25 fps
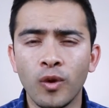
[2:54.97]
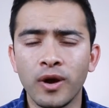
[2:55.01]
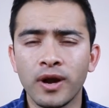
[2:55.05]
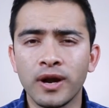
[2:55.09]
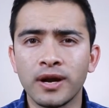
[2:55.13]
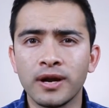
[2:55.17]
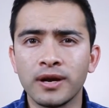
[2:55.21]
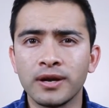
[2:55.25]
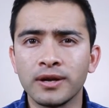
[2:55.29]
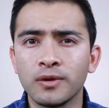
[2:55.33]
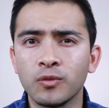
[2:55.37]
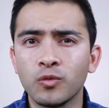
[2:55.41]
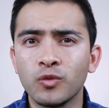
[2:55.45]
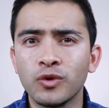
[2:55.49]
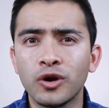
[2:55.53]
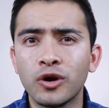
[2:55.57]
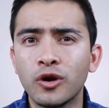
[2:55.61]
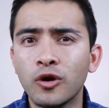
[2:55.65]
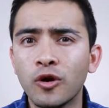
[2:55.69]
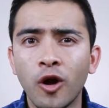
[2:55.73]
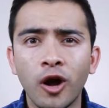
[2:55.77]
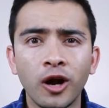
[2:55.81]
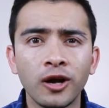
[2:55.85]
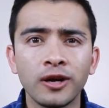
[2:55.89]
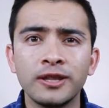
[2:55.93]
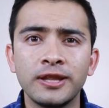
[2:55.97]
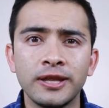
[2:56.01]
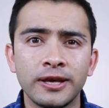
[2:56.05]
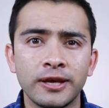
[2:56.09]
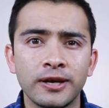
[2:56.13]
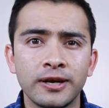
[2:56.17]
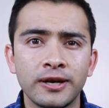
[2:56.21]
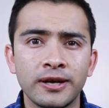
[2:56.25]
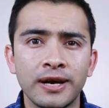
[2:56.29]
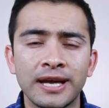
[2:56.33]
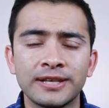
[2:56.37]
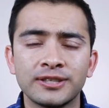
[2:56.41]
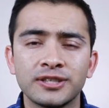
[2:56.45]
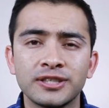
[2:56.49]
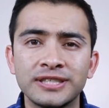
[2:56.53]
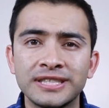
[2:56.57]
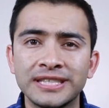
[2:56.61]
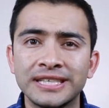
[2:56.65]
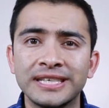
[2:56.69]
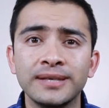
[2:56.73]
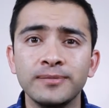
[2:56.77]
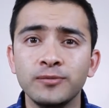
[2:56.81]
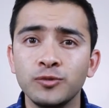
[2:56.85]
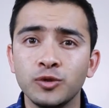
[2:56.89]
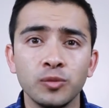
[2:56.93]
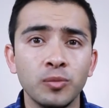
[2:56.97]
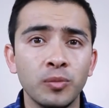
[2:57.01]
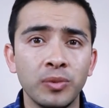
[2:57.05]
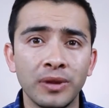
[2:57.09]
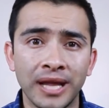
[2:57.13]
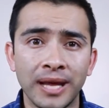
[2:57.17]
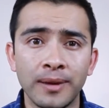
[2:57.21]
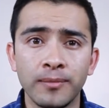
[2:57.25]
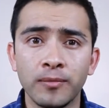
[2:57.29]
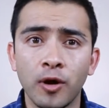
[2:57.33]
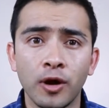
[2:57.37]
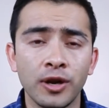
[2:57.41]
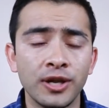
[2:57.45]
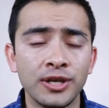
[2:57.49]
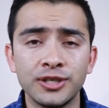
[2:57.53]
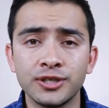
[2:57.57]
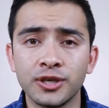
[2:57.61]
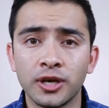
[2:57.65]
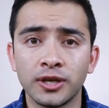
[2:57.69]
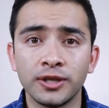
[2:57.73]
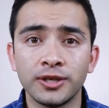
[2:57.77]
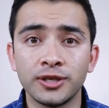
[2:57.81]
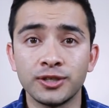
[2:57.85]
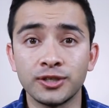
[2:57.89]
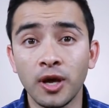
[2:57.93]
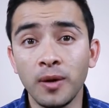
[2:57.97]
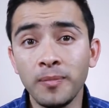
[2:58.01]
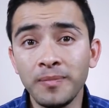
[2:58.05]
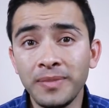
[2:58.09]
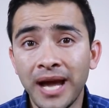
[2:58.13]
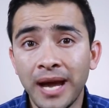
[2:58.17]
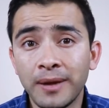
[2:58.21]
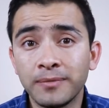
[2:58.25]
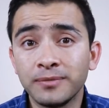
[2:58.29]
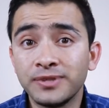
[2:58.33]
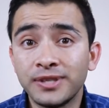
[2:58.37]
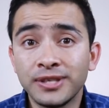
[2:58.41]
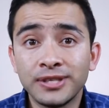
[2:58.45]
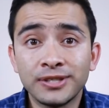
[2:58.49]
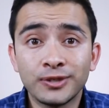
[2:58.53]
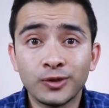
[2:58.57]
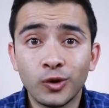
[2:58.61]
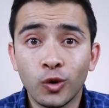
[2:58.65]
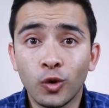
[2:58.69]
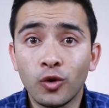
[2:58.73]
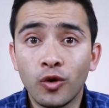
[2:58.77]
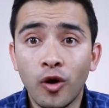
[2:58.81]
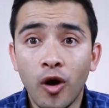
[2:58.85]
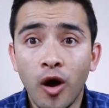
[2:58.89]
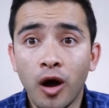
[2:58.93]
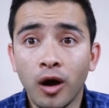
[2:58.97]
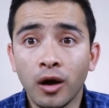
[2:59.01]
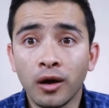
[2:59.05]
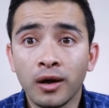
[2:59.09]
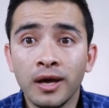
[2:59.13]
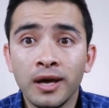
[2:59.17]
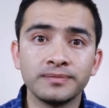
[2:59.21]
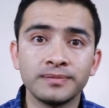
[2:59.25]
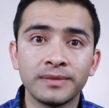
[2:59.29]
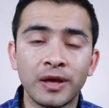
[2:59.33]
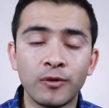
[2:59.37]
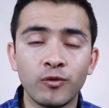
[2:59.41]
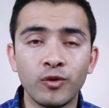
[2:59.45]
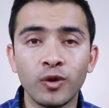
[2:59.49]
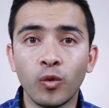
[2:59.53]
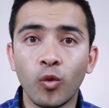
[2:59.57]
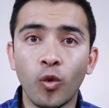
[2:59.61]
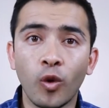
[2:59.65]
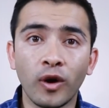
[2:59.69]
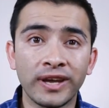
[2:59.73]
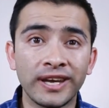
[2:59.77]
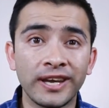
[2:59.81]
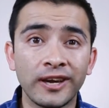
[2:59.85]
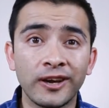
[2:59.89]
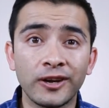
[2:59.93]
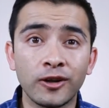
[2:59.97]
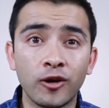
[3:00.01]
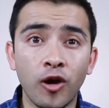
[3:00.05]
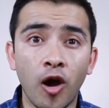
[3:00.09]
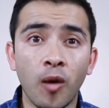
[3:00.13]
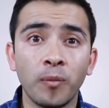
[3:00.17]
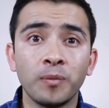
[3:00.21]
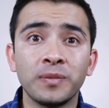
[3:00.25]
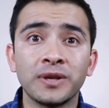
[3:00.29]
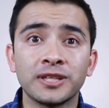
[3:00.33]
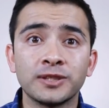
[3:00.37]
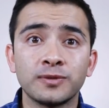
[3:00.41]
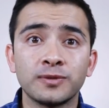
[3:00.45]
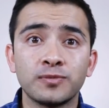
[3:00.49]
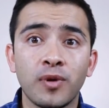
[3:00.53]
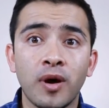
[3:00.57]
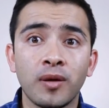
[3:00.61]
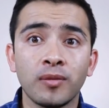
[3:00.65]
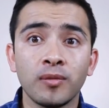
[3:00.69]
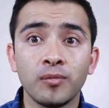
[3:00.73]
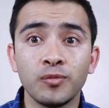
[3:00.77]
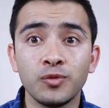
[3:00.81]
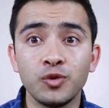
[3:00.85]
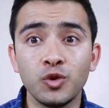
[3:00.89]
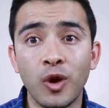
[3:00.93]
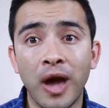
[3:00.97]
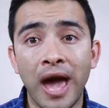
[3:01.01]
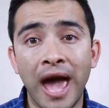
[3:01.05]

where we're not there as a team to blame on each other. Sometimes things go wrong. If you're working on complex problem, you